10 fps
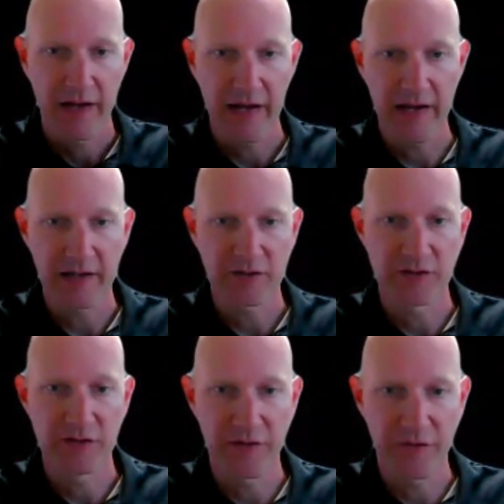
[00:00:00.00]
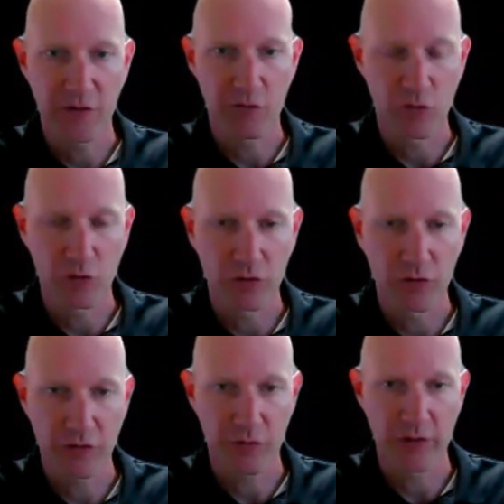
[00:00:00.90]
has different
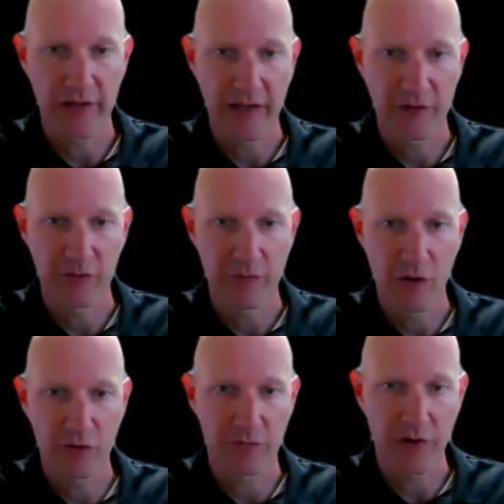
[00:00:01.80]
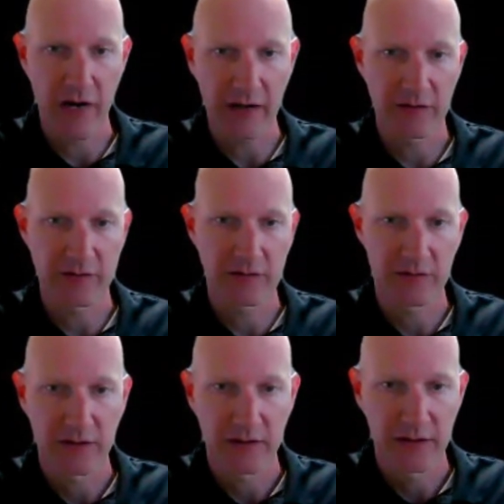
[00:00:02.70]
rules related to motion
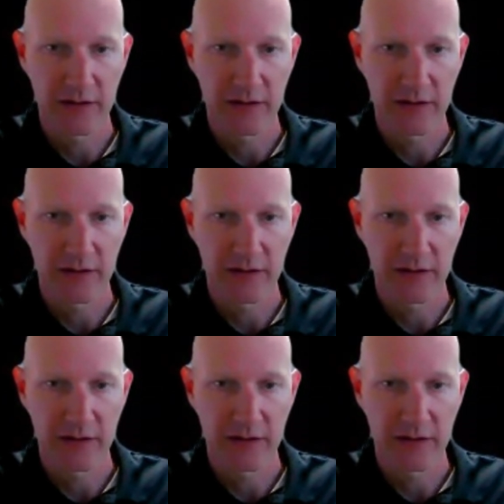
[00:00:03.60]
practice.